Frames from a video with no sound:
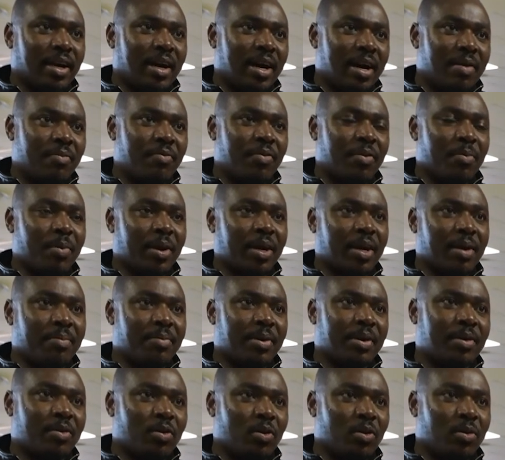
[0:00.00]
I'm from a
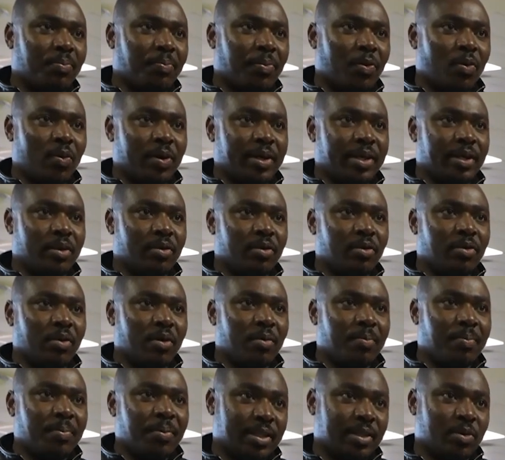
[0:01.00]
company called Pure Deal
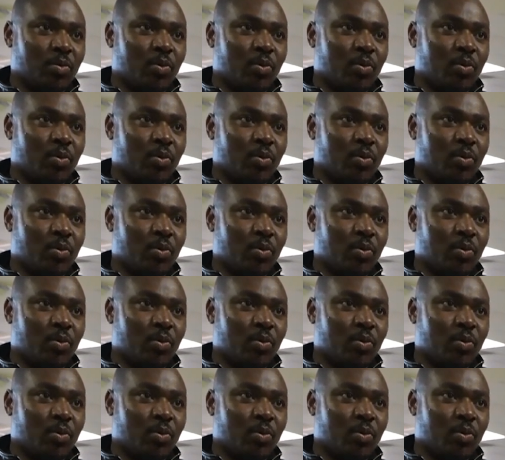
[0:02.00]
Group.